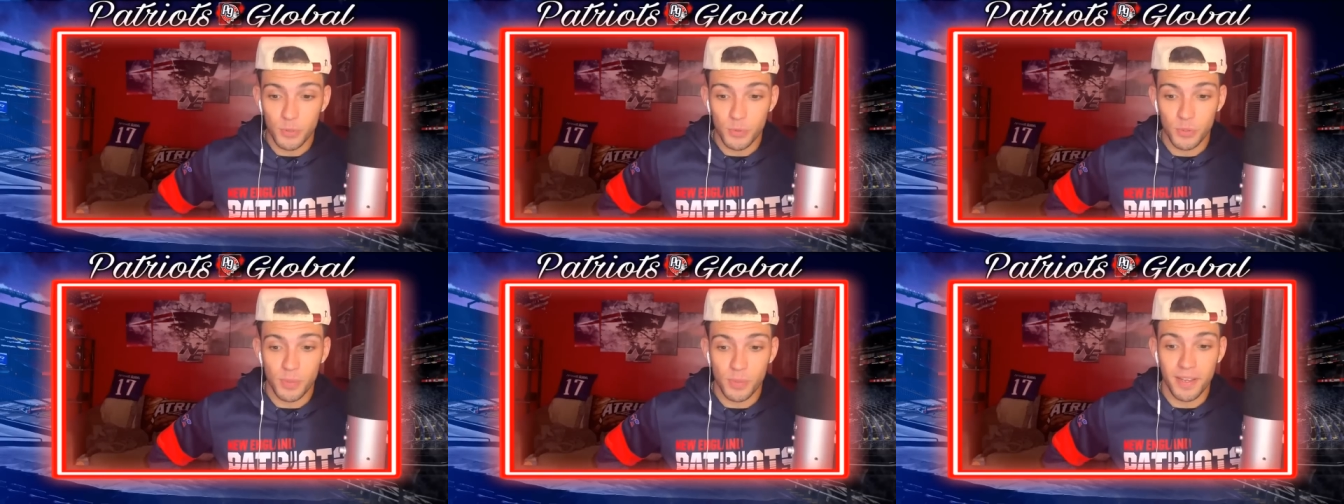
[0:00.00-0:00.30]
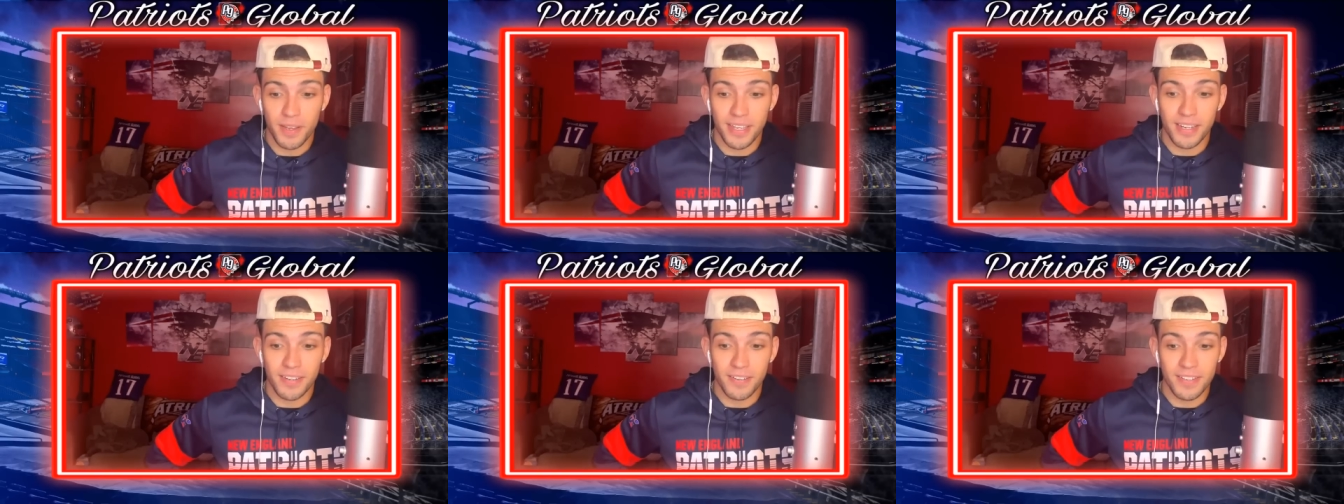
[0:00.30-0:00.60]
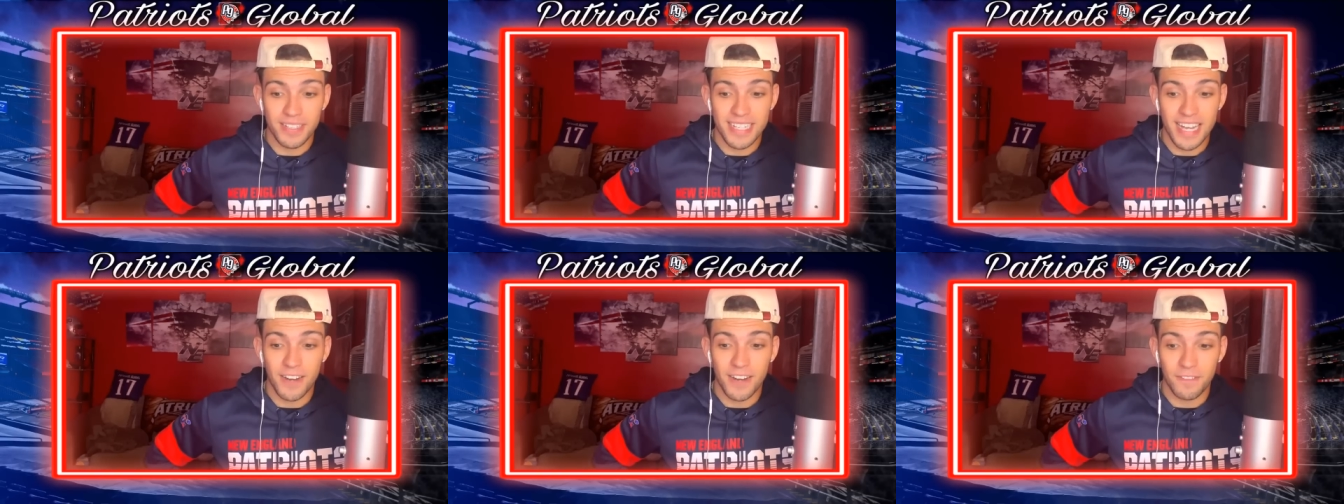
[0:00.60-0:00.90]
which I'll make an
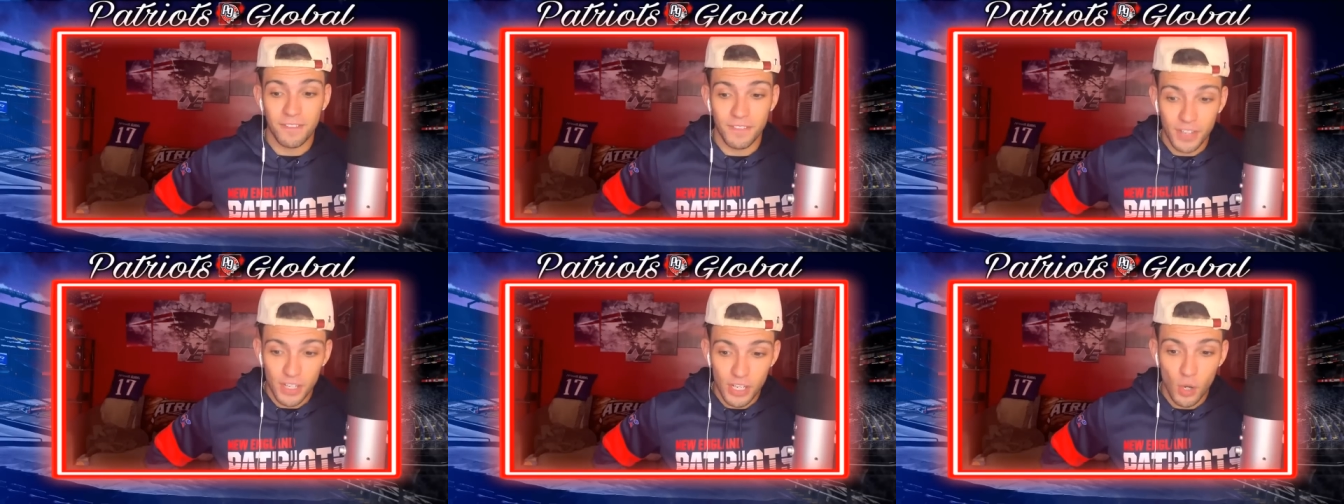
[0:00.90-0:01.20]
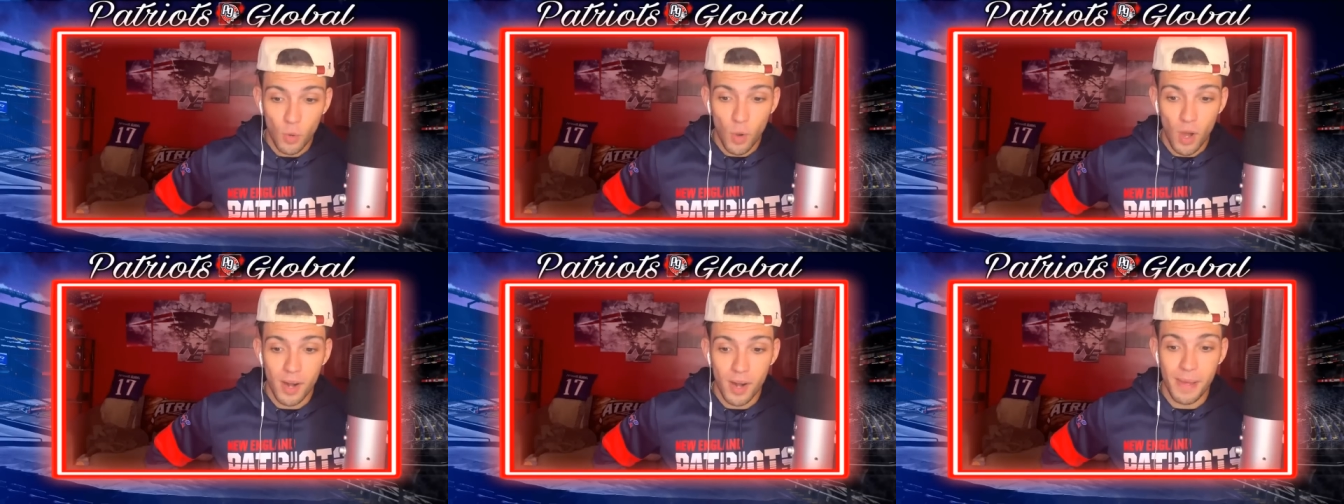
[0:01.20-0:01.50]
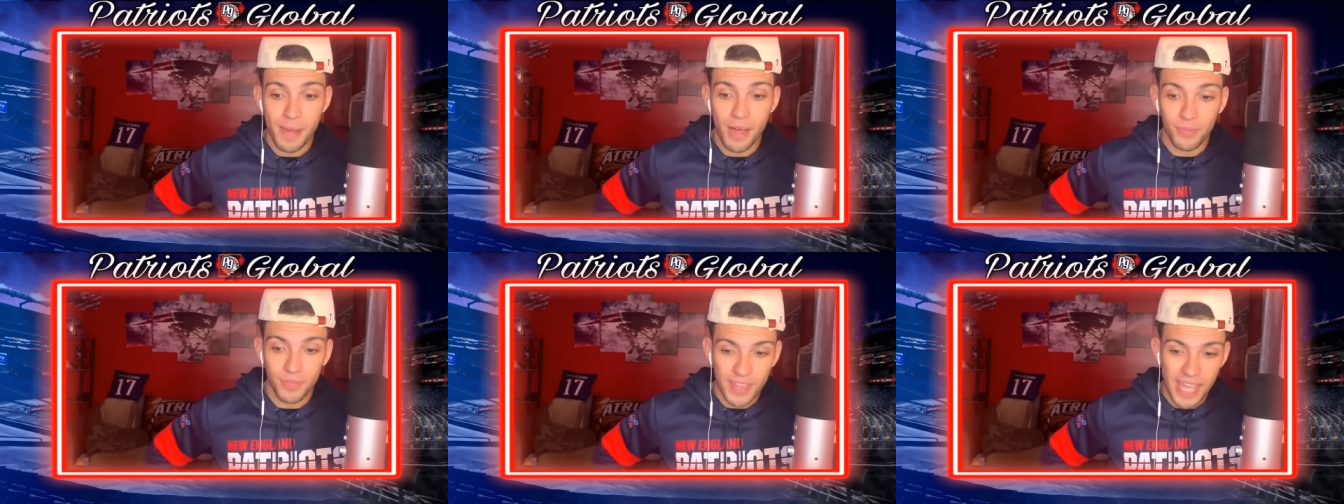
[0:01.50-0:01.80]
entire video on
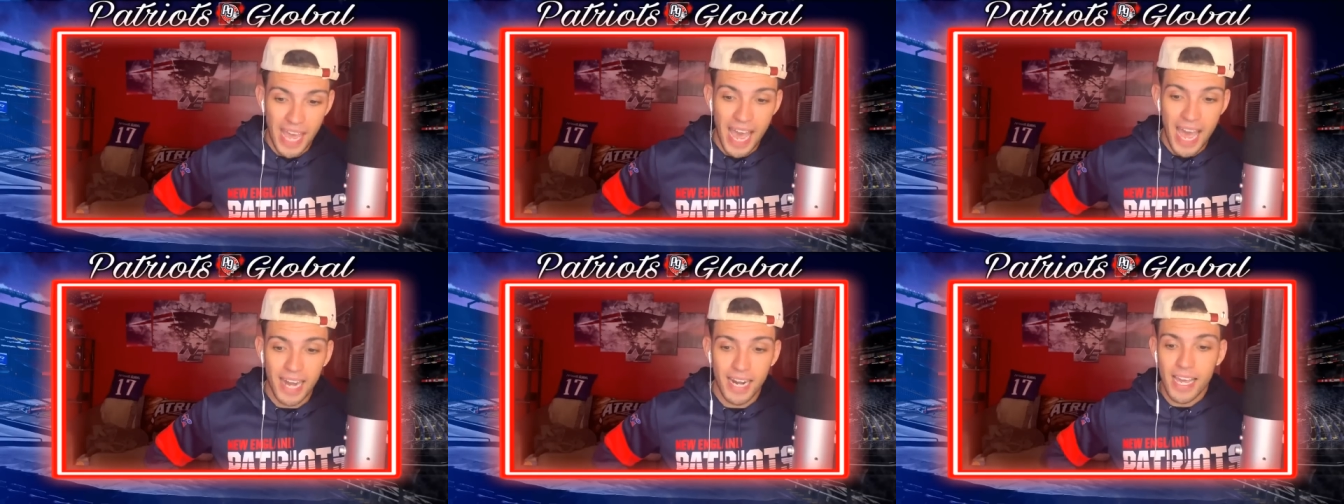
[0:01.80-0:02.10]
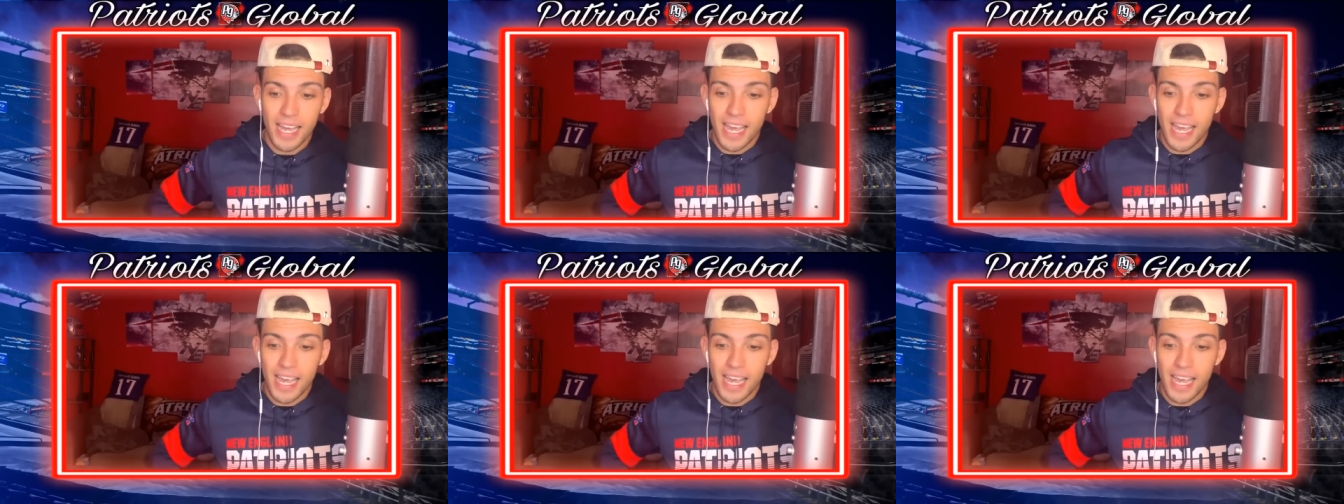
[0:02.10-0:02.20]
about that.